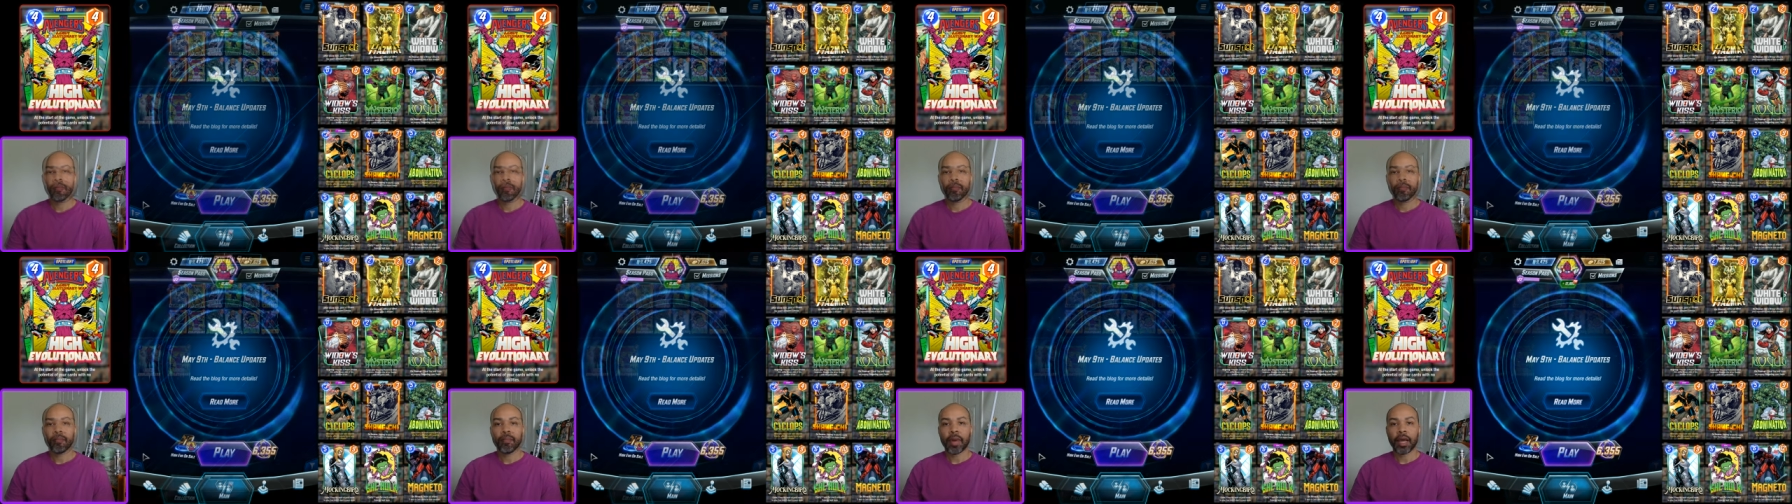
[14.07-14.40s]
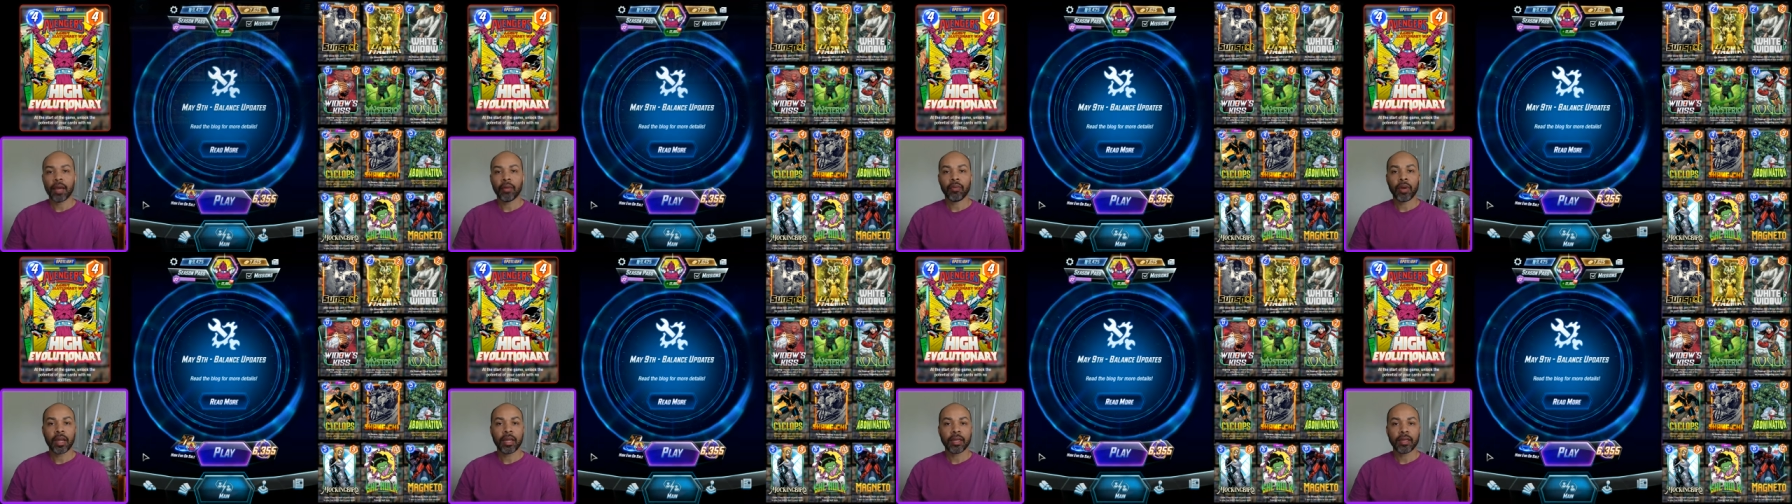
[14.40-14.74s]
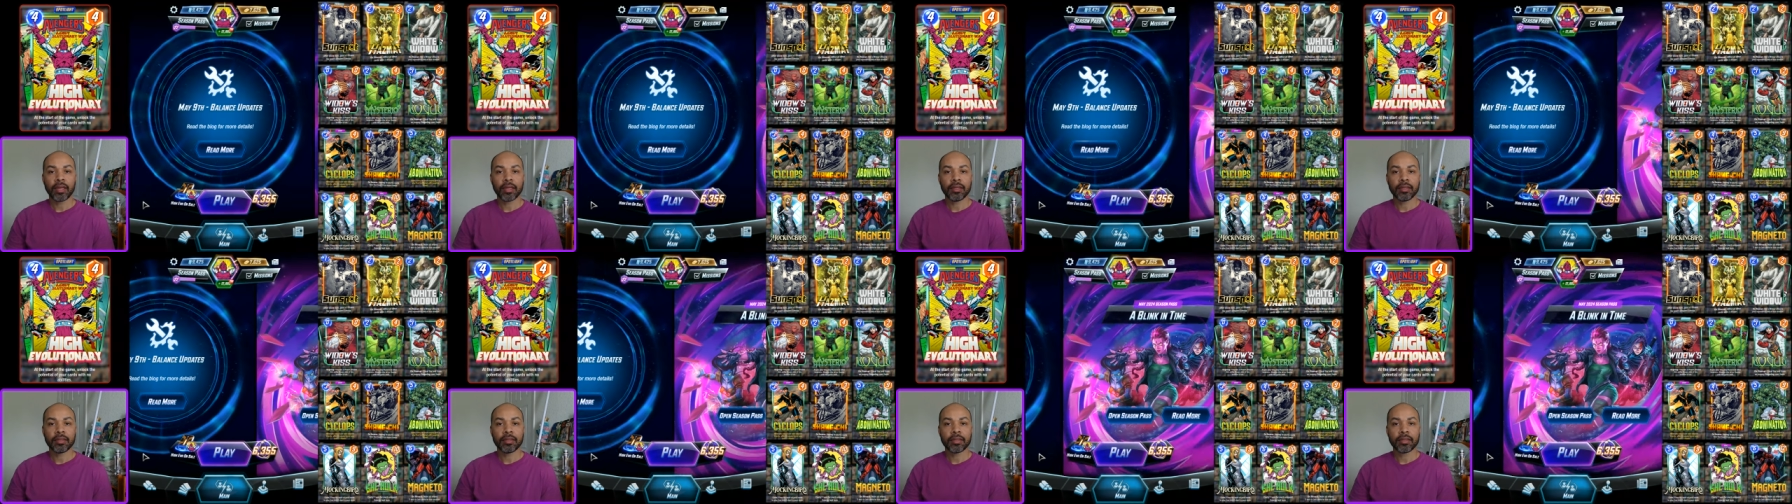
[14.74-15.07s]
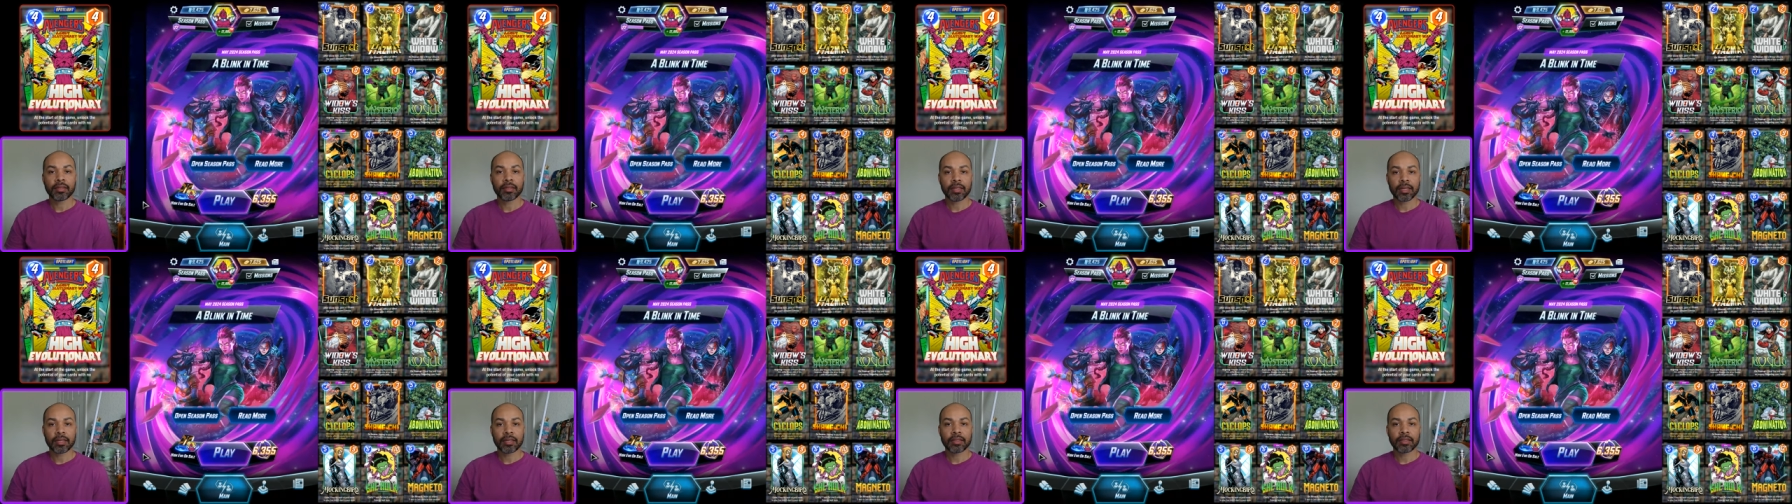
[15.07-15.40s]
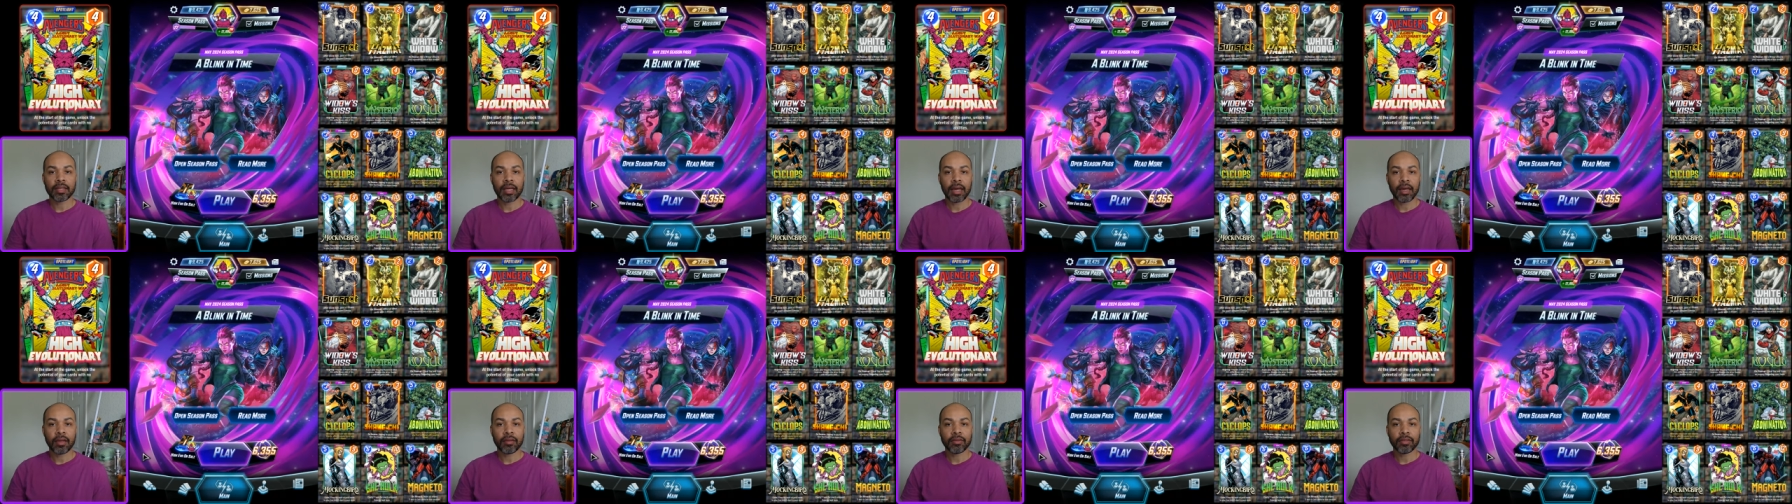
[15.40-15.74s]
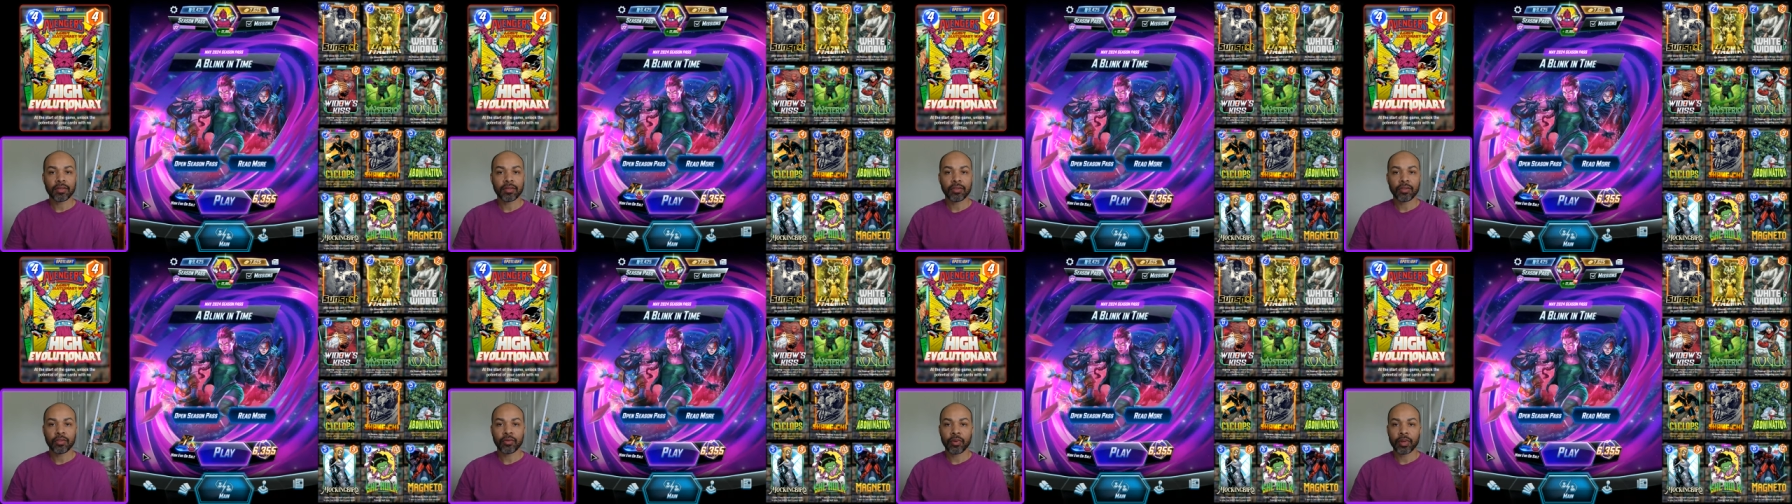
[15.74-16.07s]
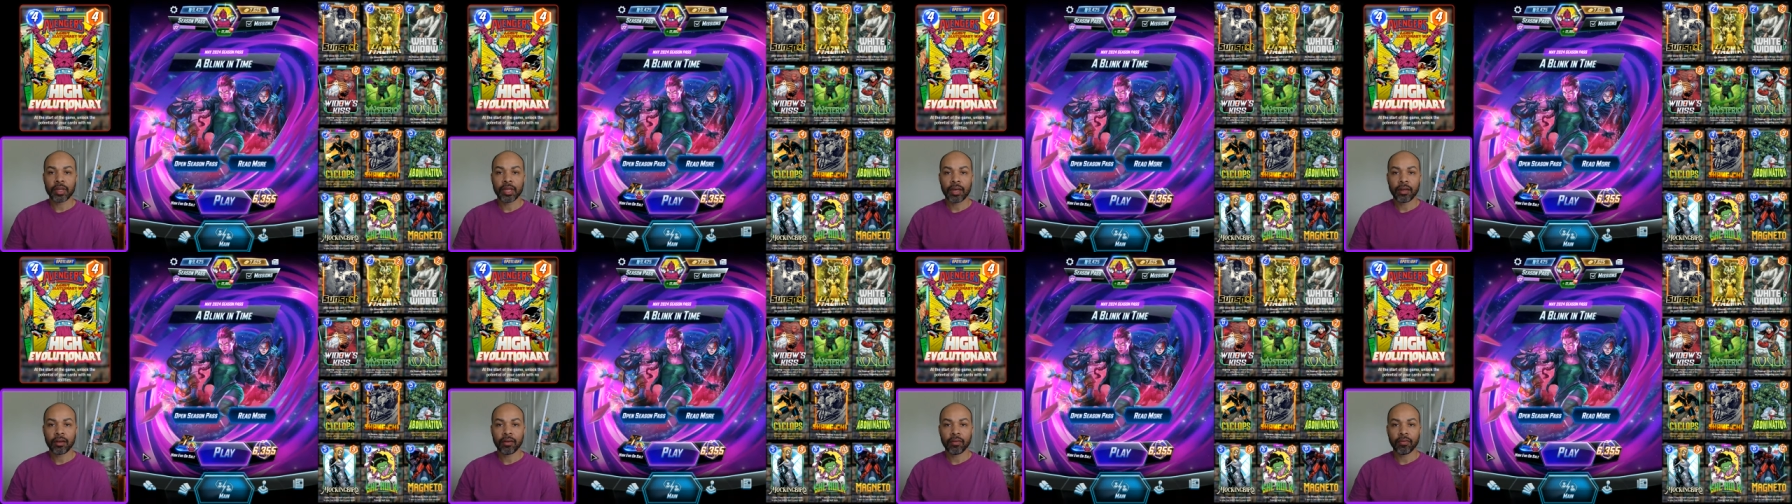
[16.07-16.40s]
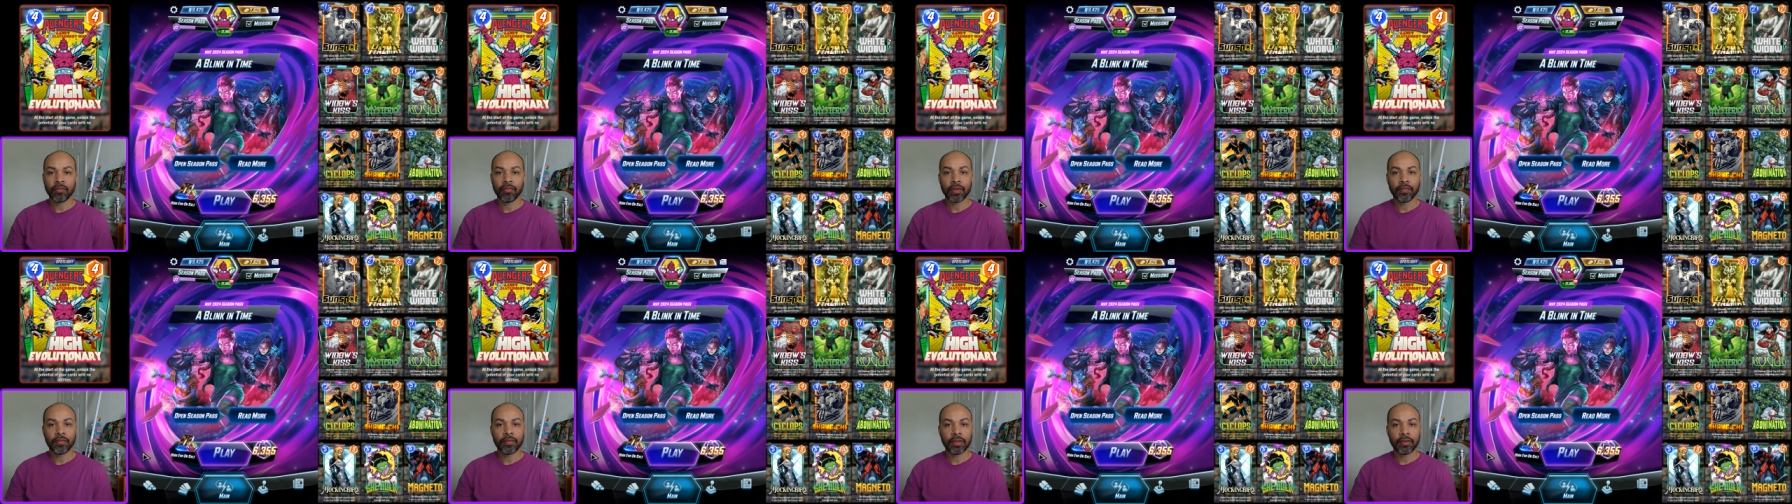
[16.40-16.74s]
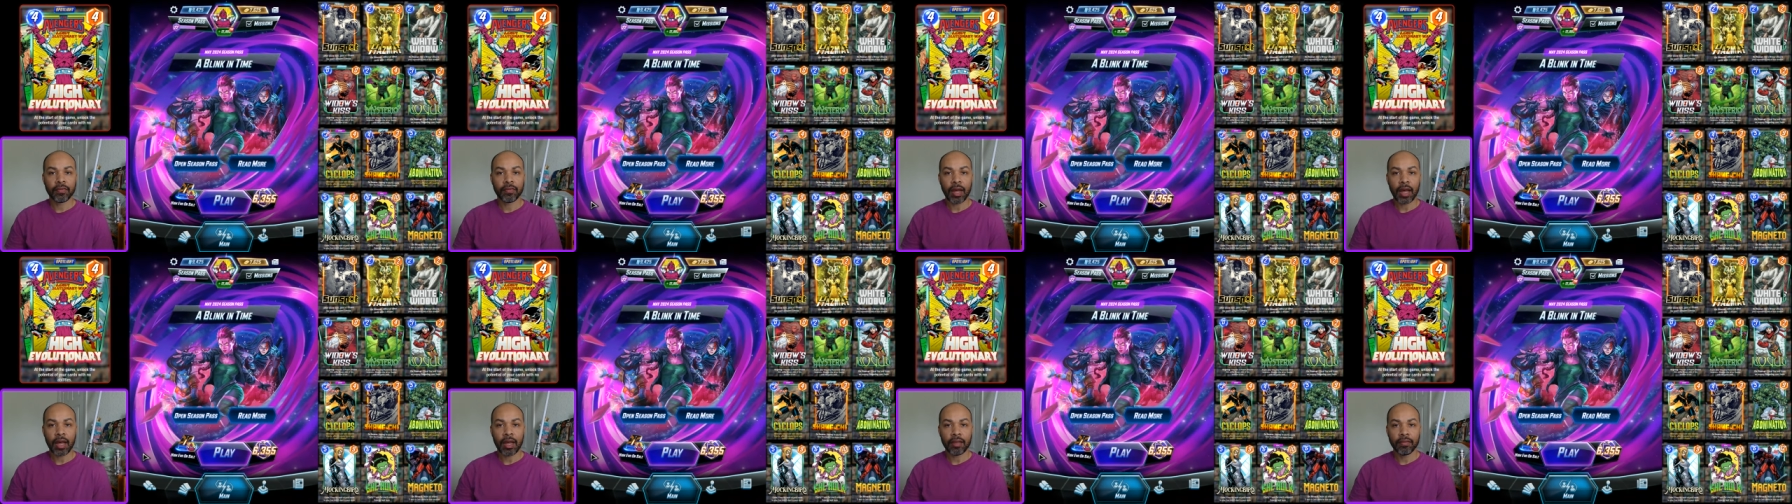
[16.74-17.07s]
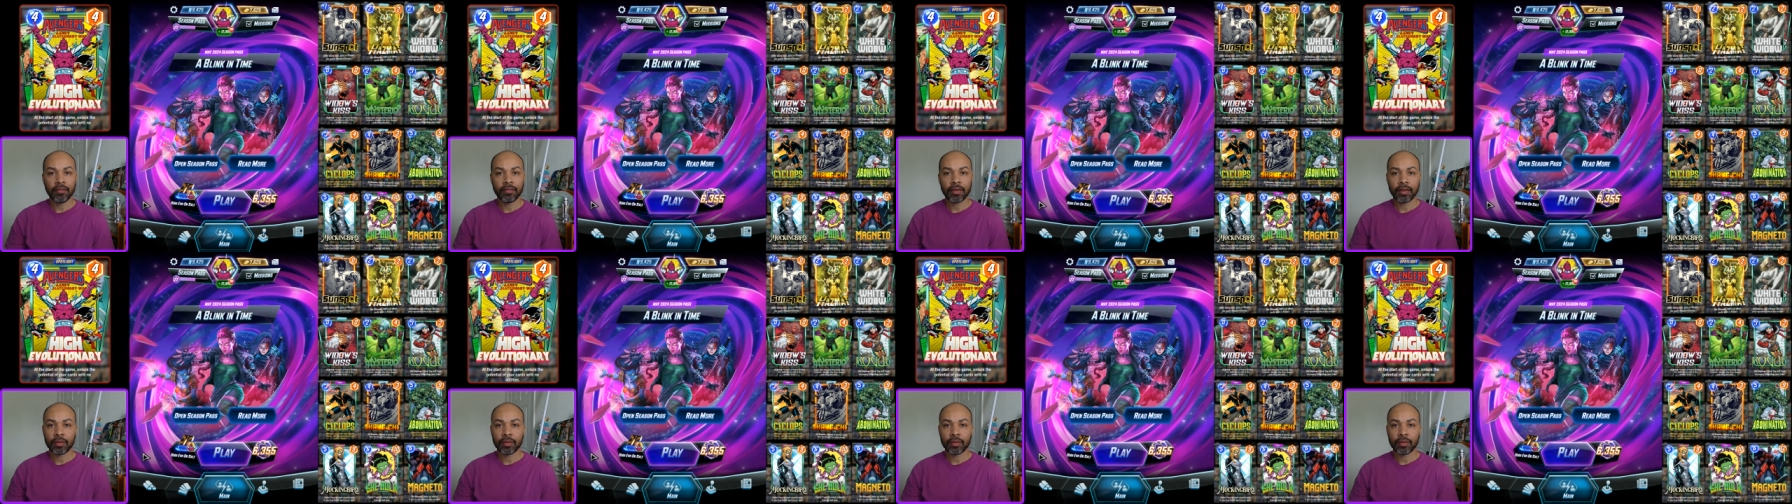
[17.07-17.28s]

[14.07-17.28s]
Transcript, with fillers: My rank is 6,355,